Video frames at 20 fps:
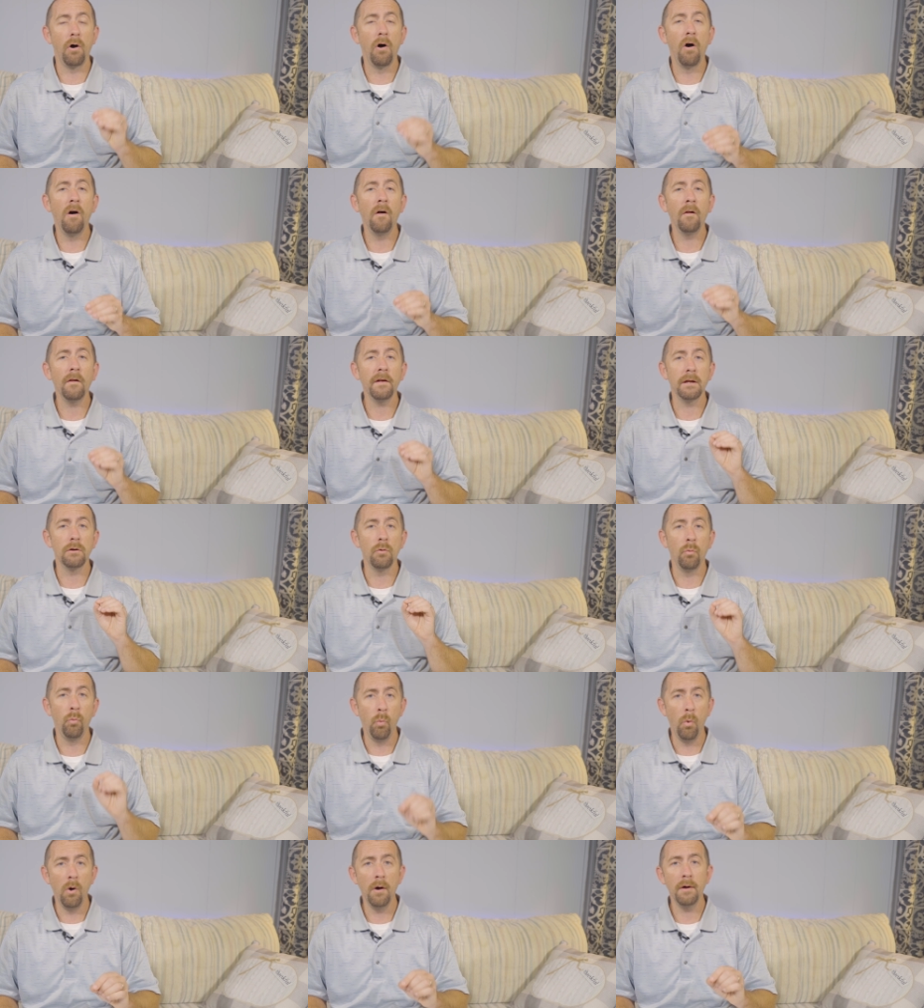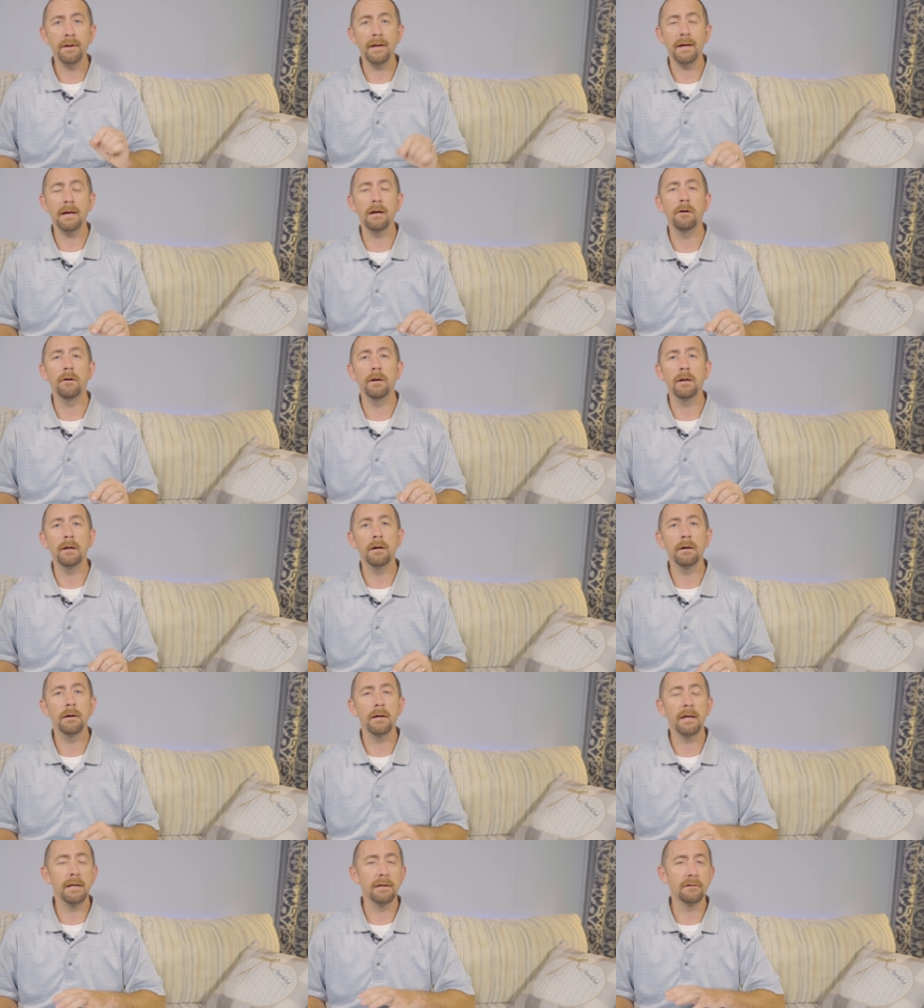all in one
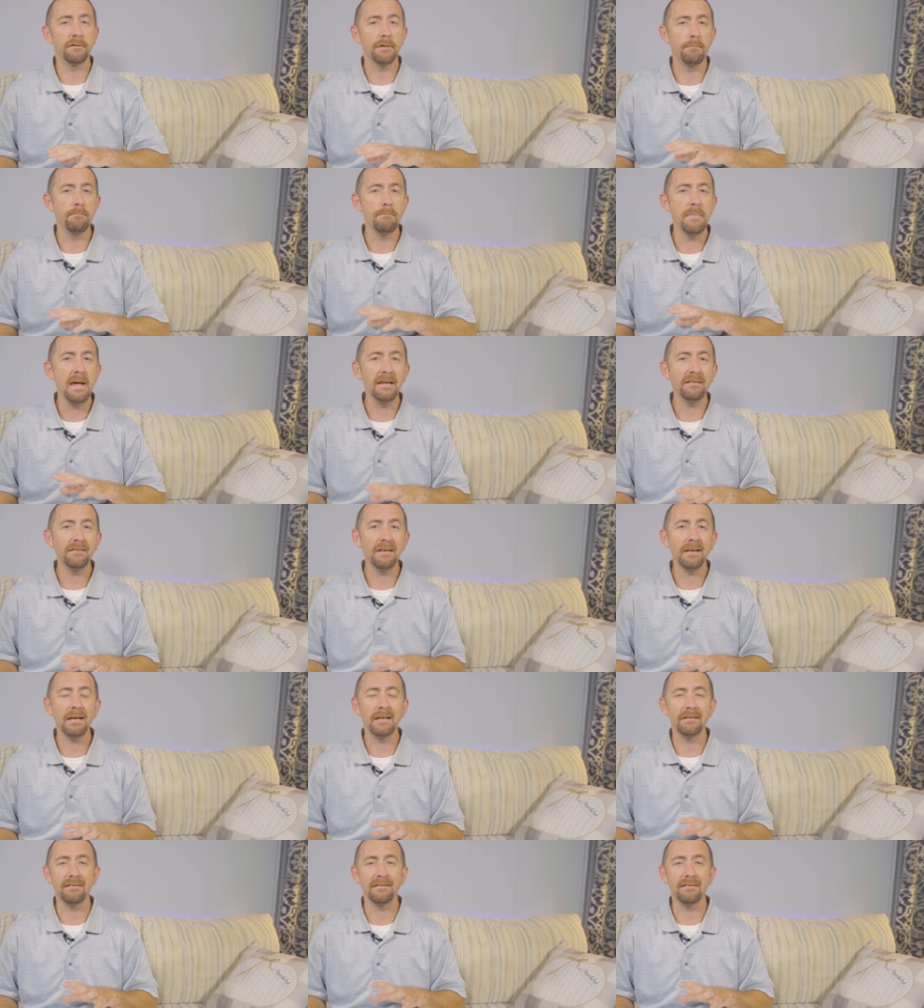area, and it's amazing.